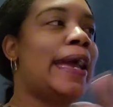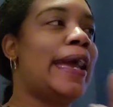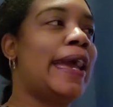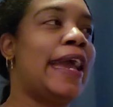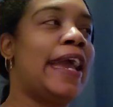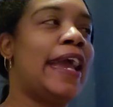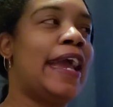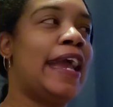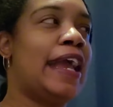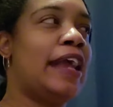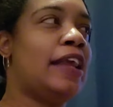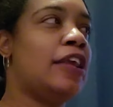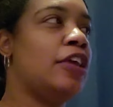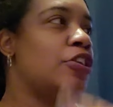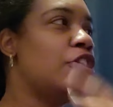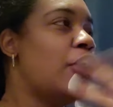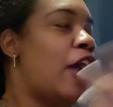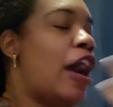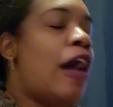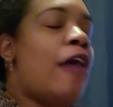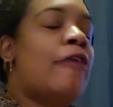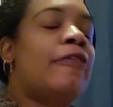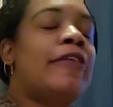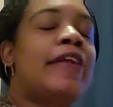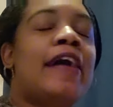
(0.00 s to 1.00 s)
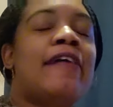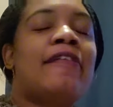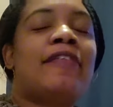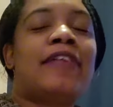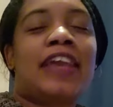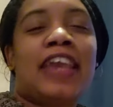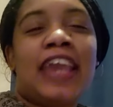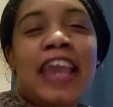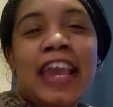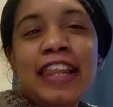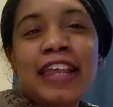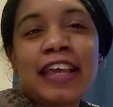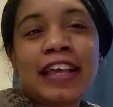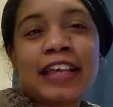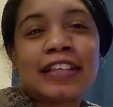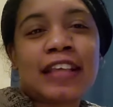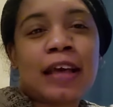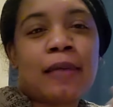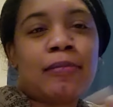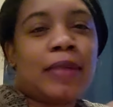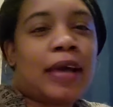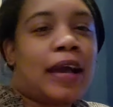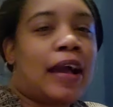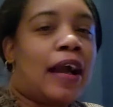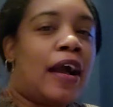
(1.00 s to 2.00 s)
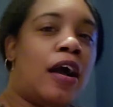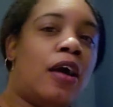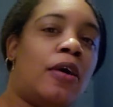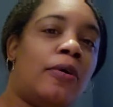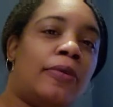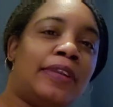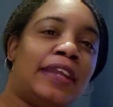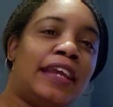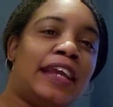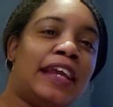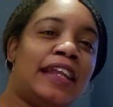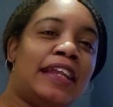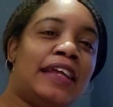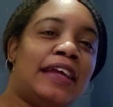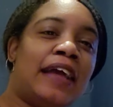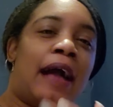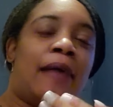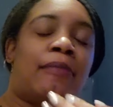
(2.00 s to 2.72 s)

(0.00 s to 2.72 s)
And you know, I don't ever get it because I'm like, I don't need it.